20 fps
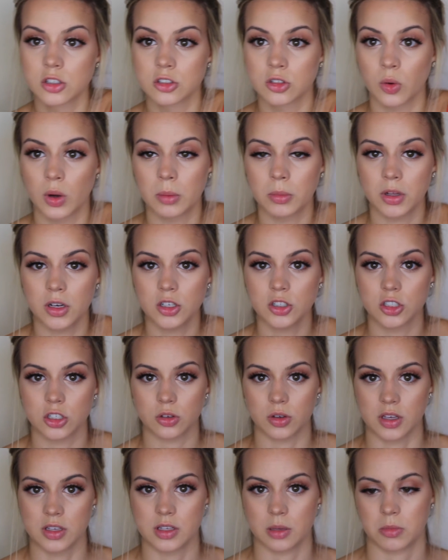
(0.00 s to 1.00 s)
So what I'm going to
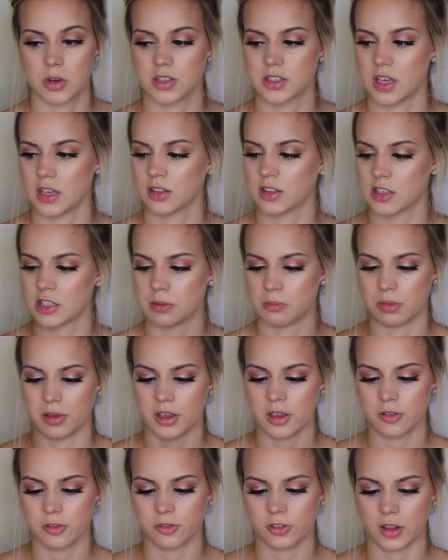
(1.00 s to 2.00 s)
do is I'm going to take this
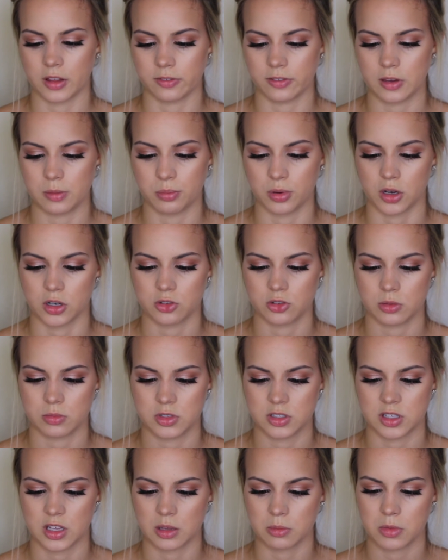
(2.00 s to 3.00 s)
big fluffy brush from
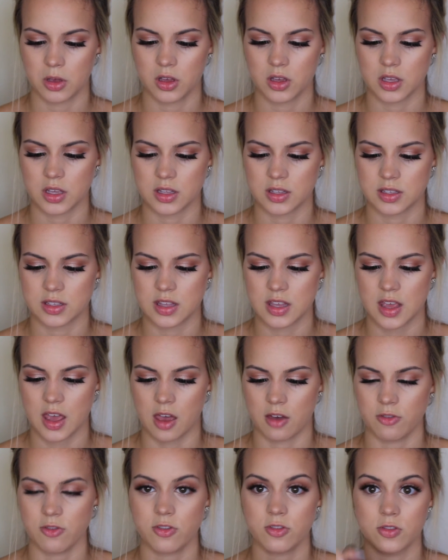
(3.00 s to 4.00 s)
Sigma, it's the
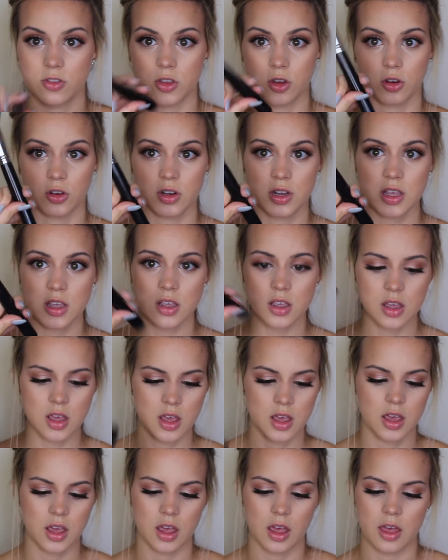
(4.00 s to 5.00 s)
F30,
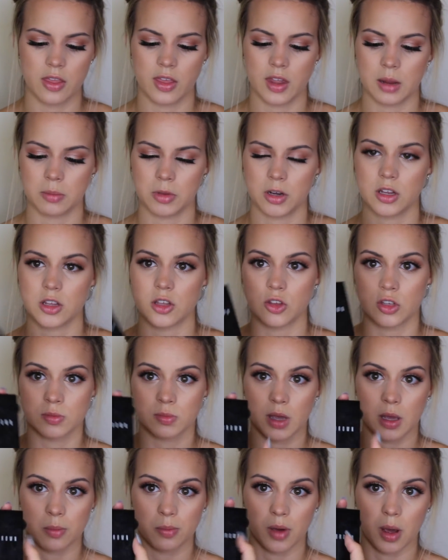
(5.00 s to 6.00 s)
and then I'm going to use
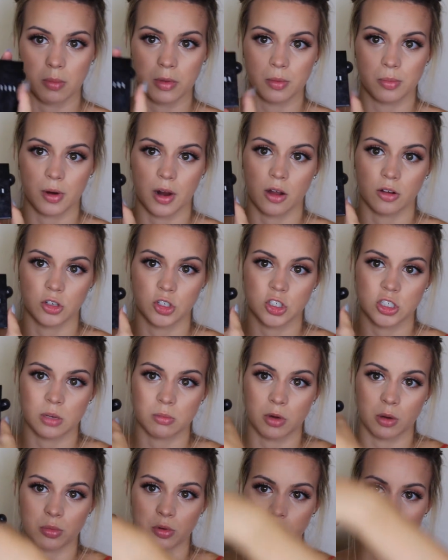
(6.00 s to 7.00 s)
my Bobbi Brown
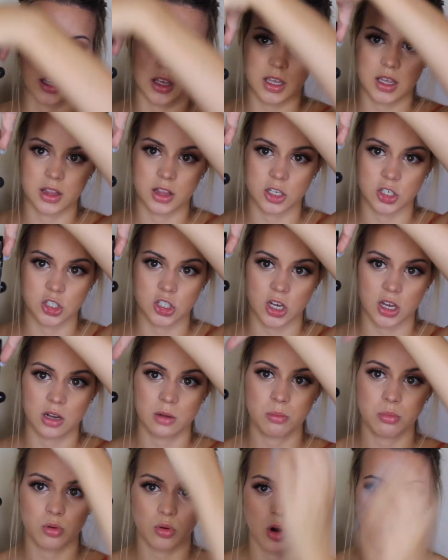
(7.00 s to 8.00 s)
Shimmer Brick in the
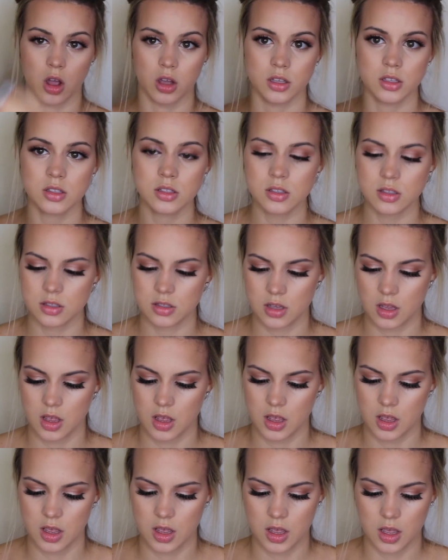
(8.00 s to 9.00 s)
shade Bronze.
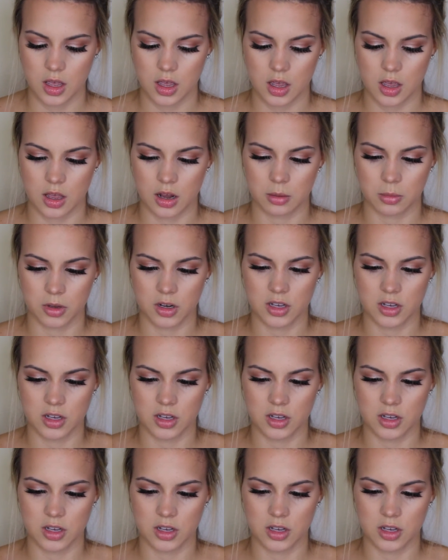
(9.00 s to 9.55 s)
And I'm